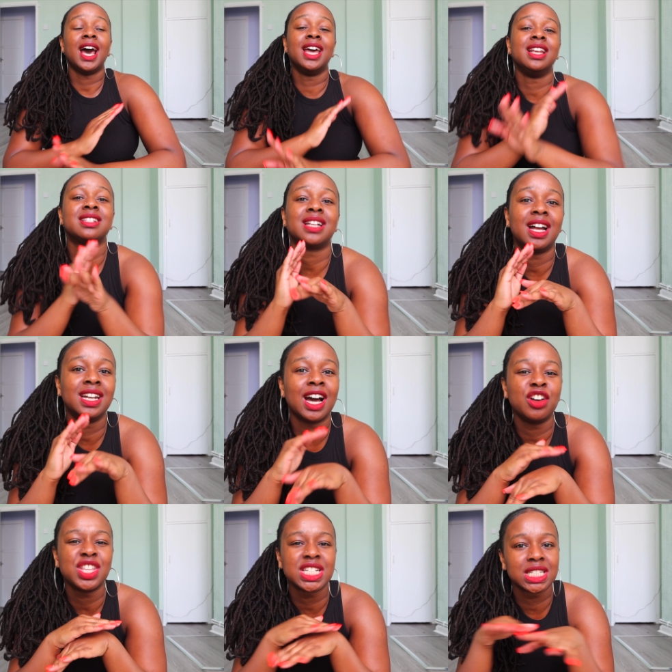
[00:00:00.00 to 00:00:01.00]
And it's like,
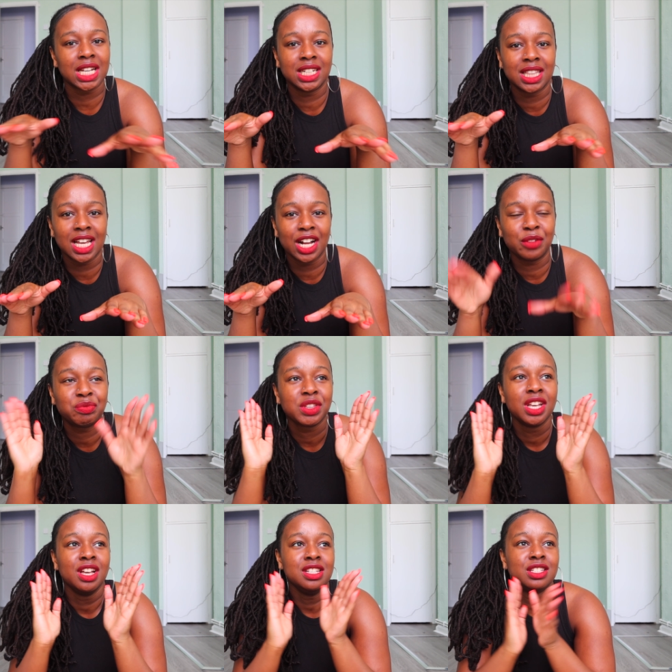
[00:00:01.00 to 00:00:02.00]
now there's none of that.
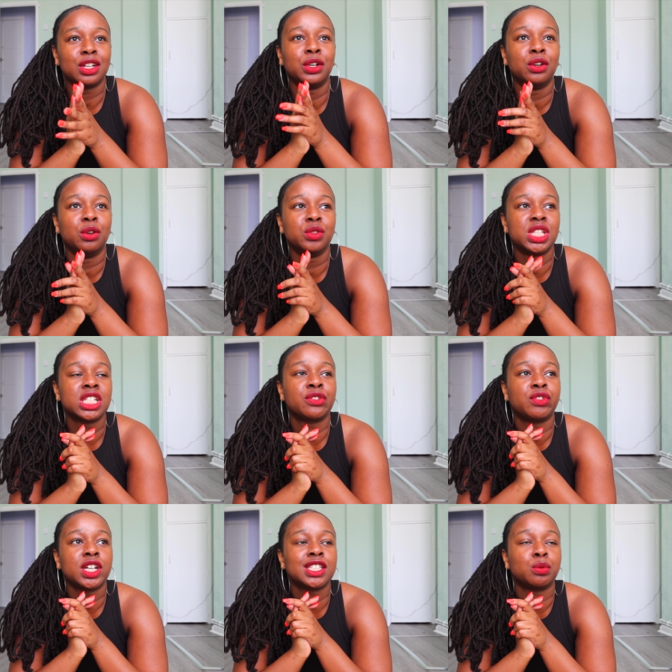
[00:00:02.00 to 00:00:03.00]
So this
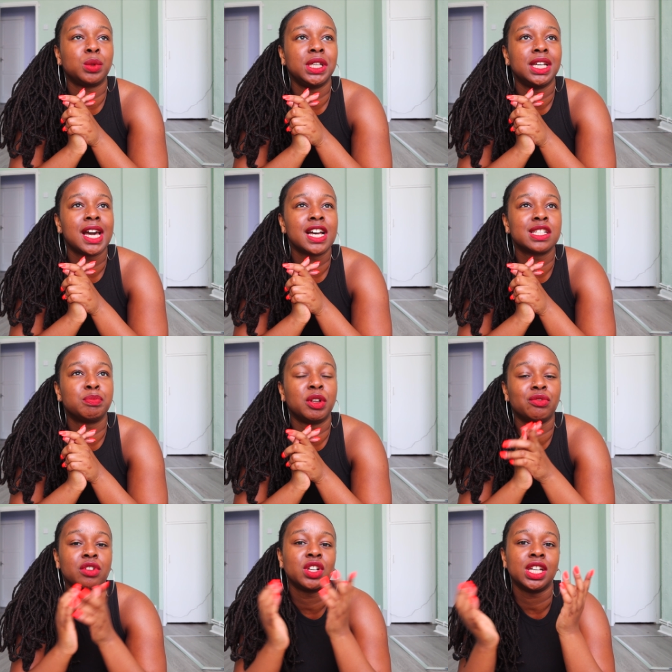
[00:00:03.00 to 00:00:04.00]
first week has
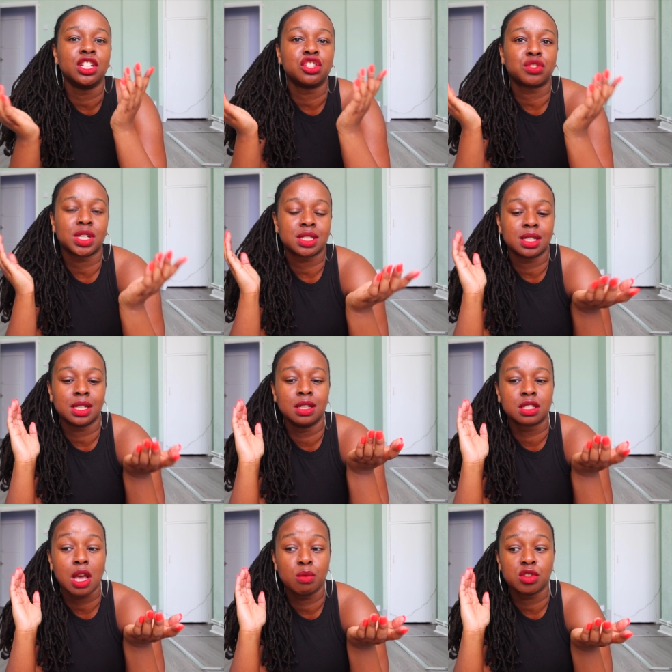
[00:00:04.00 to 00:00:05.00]
been very interesting
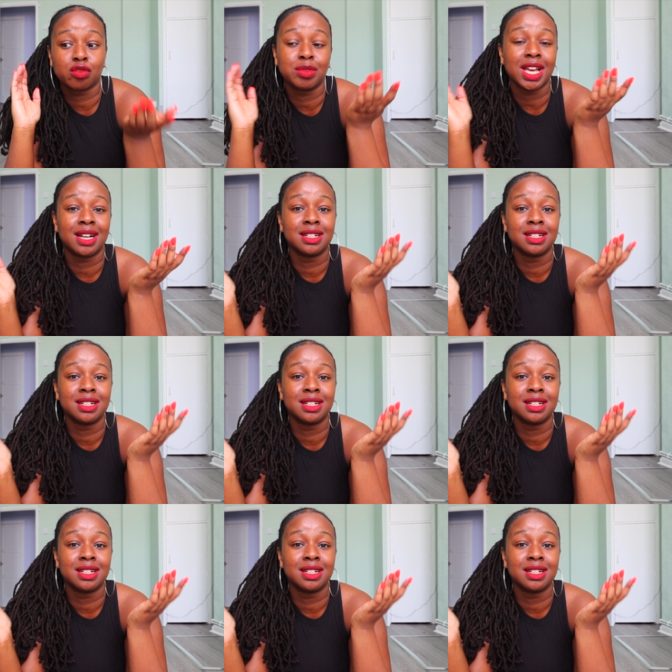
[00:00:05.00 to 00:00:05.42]
in terms of me